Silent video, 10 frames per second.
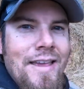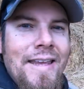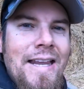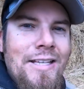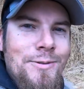
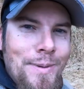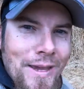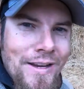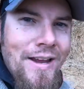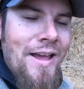It has
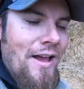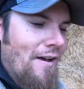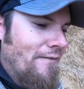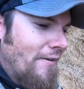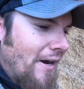been
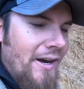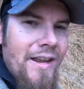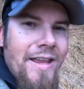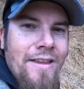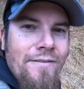a
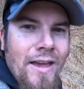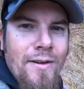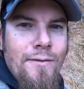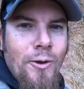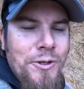very
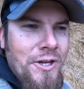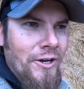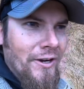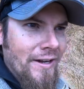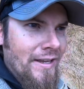eventful
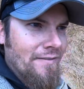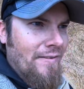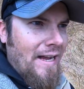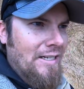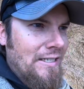year. In
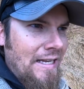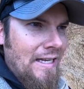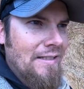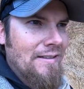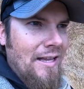fact,
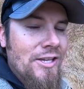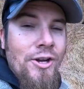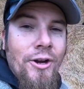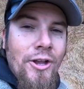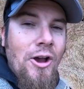a
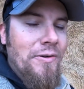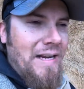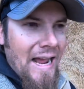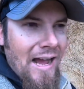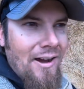year ago
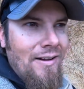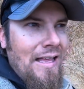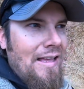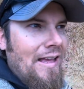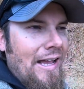now,
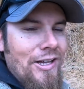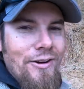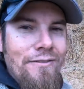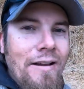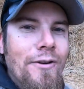I
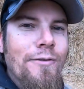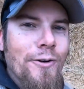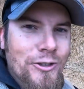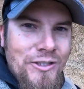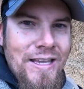could have never
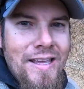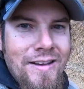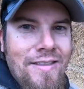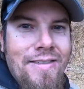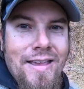
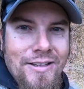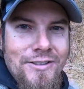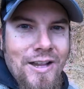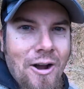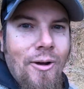foreseen
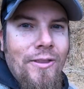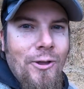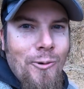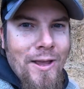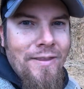things going
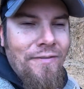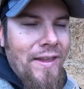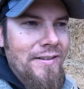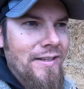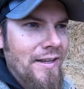the way that
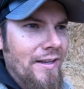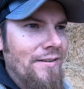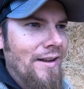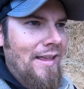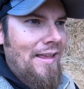they
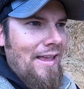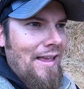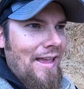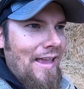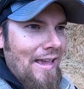did.
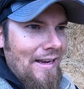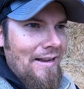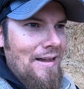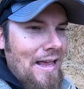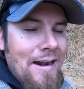And,
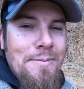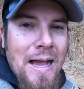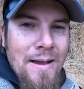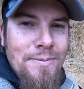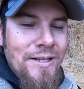I, am
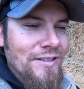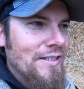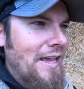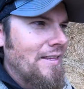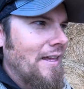happy to
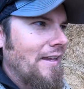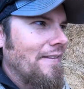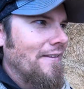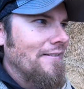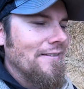say that,
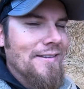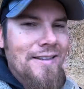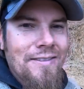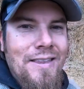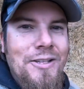that
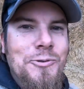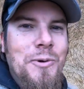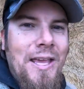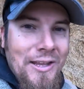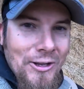that things
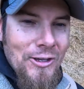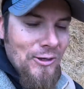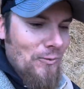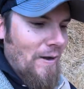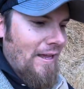went in a
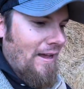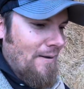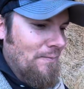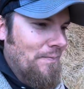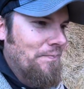good way.
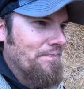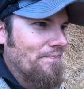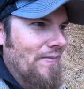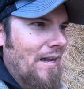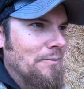I'm
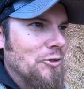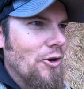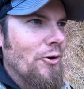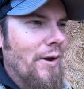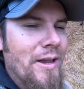I'm
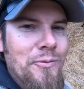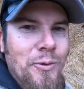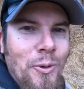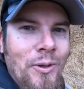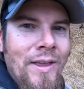so
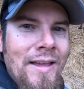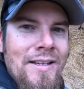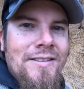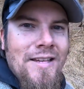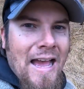grateful
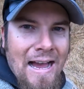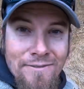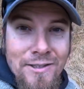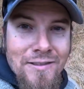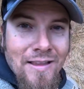to
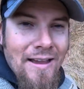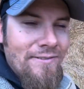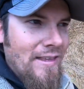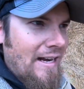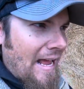have this
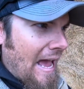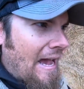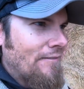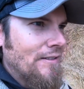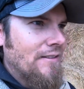life that I
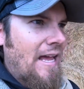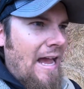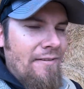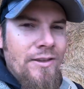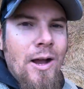have and to
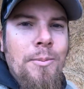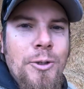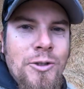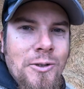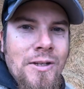have the
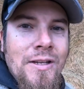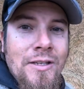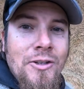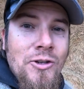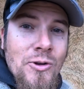opportunity
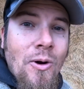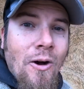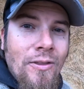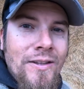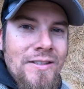to do
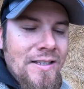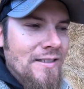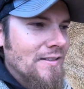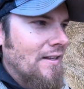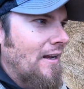all these
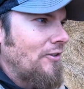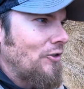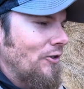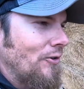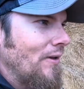things that I
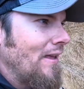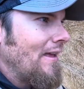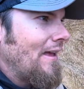do.